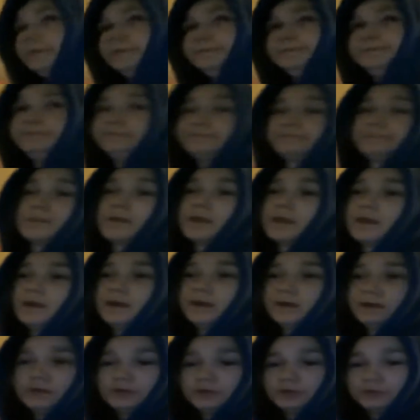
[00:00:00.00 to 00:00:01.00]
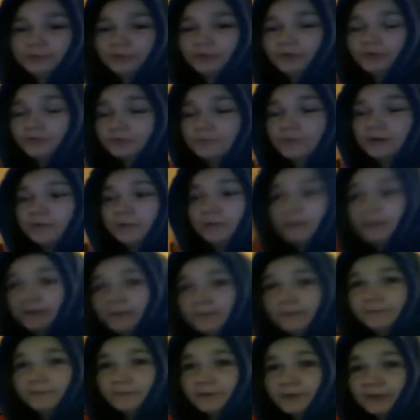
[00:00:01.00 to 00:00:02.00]
um, to put them on
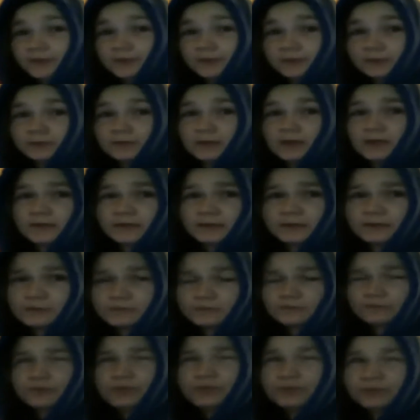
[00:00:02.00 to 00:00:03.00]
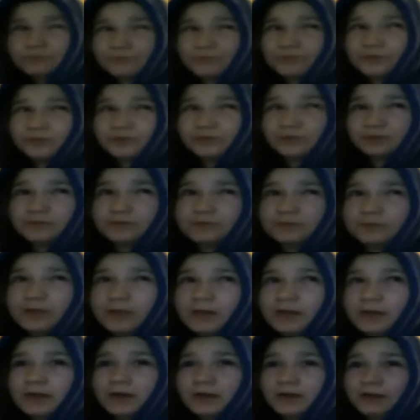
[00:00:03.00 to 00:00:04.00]
there, the videos, and I'm really surprised because
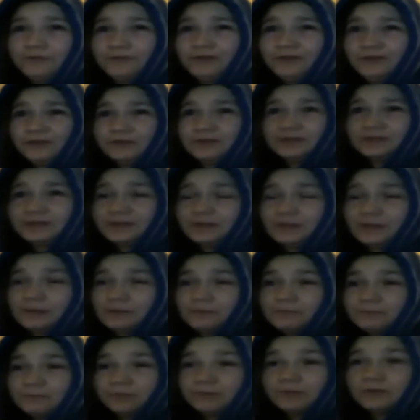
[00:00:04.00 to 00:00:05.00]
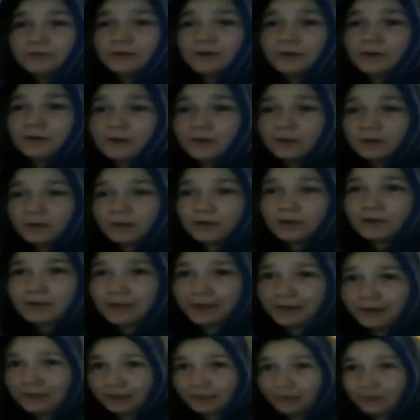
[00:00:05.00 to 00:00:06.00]
I fell asleep
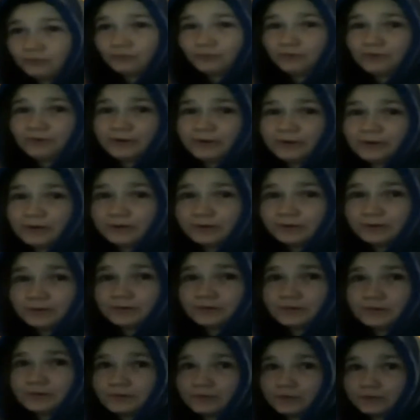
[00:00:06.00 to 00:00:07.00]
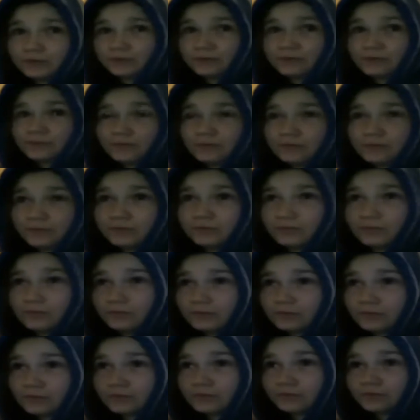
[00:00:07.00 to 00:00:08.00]
at 20,
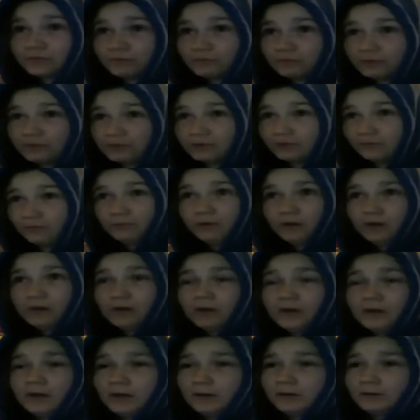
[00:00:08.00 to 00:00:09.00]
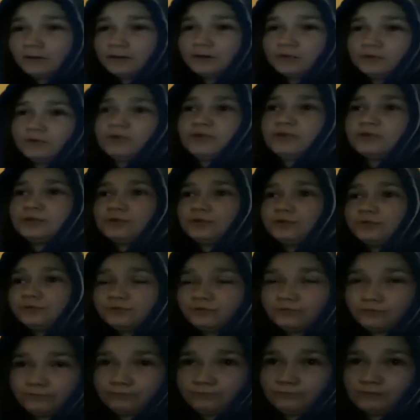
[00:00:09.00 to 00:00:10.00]
not 22, I think 22
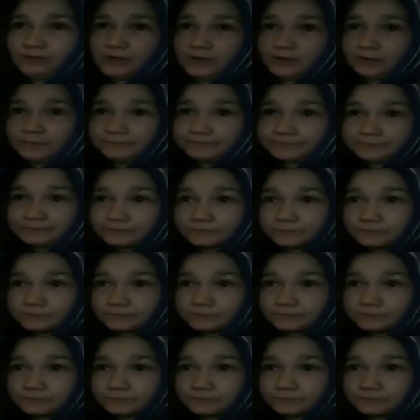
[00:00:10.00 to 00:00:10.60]
something,